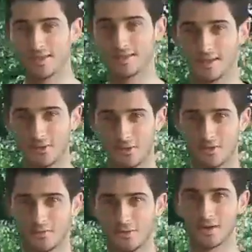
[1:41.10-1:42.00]
thing that
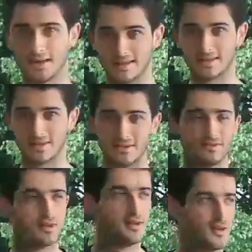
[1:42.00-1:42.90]
you're putting into
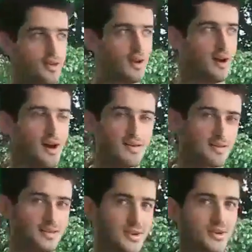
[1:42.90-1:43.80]
yourself? I
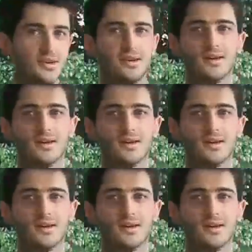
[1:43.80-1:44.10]
think so.